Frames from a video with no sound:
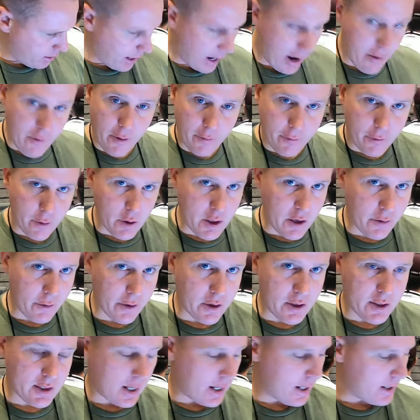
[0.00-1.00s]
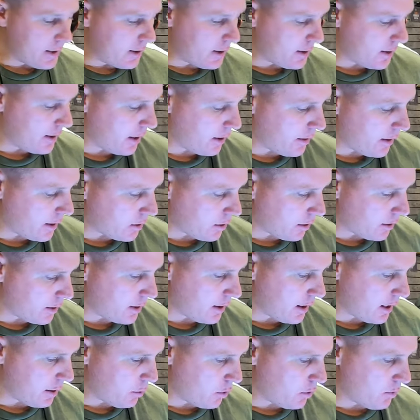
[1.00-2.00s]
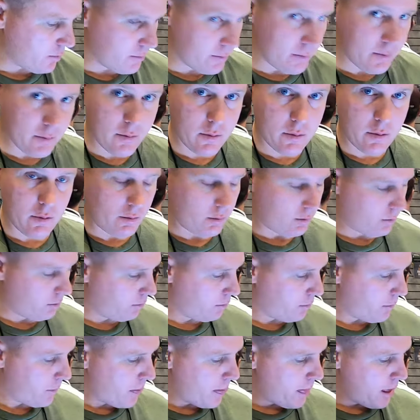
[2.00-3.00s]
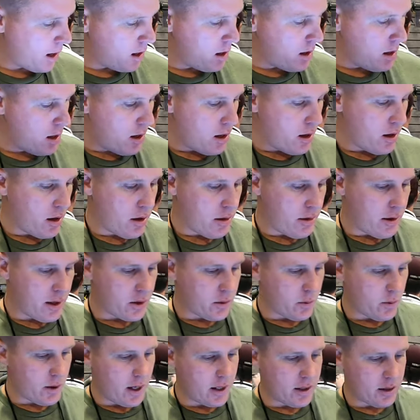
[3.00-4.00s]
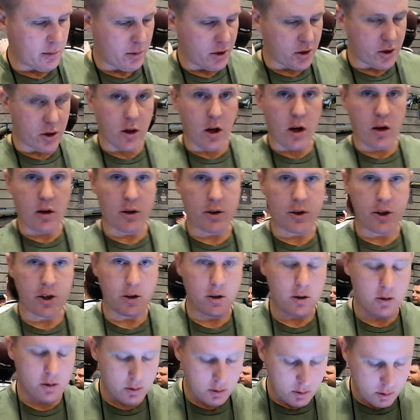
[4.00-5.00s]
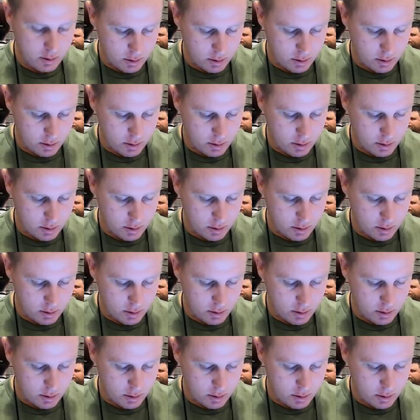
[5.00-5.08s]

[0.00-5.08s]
They have a few different sizes here that's on the table. Uh, this one has a much larger